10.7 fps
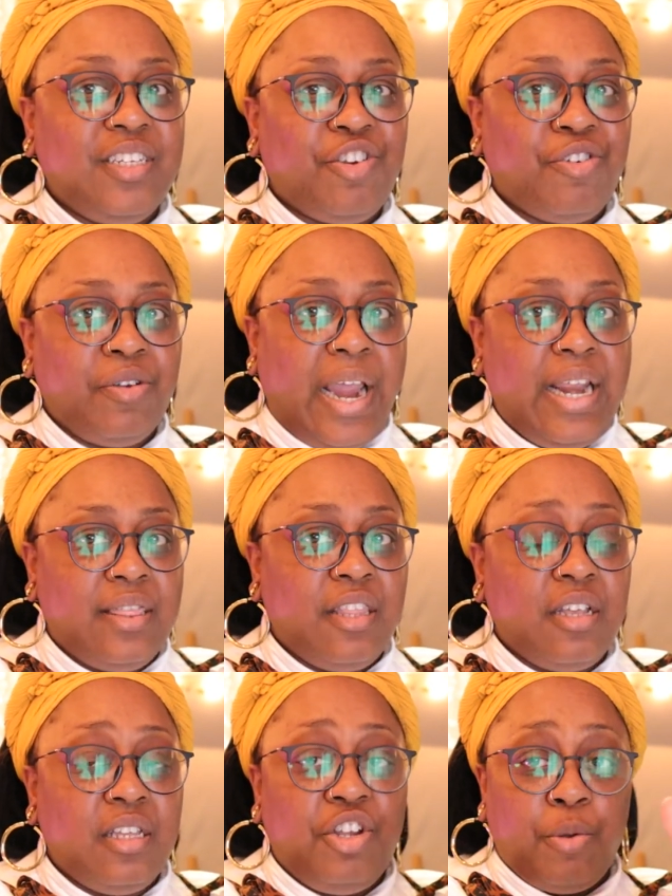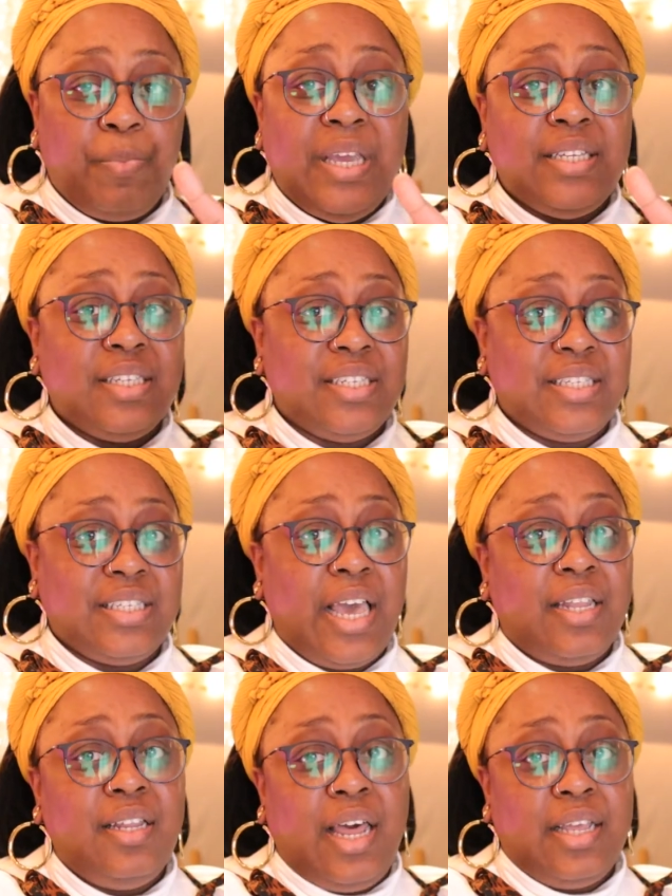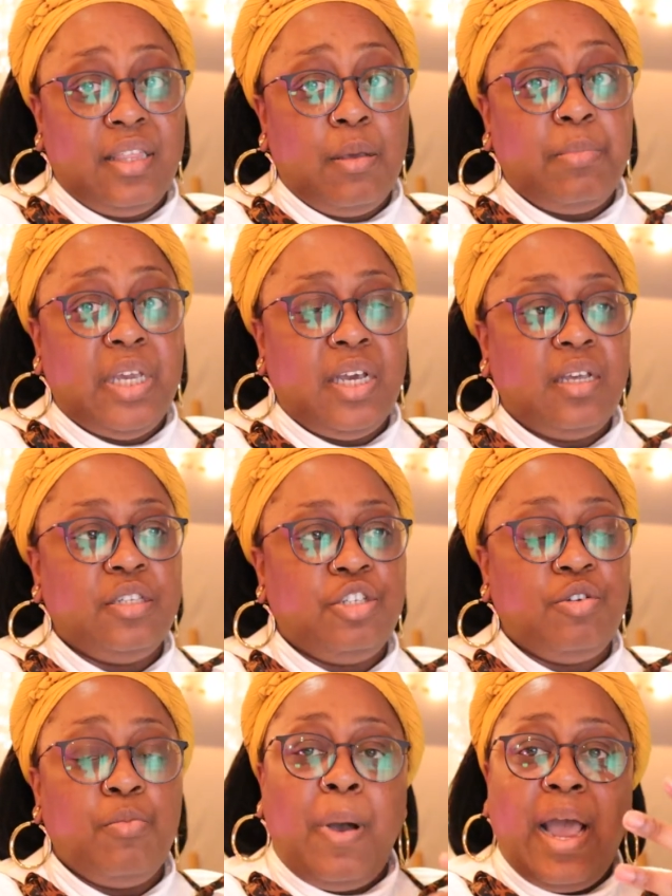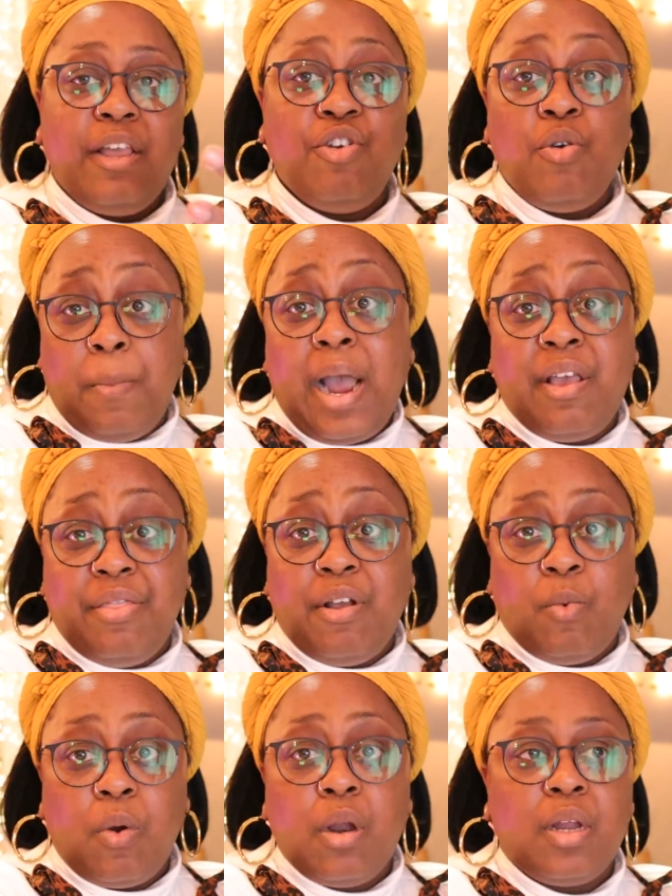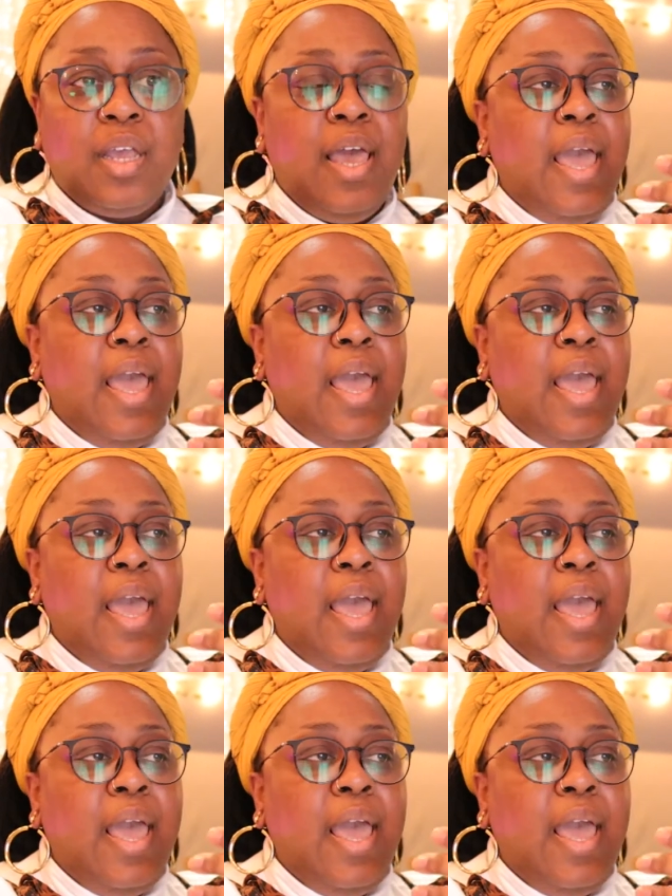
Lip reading: creating your pieces exactly like them because you admire their work.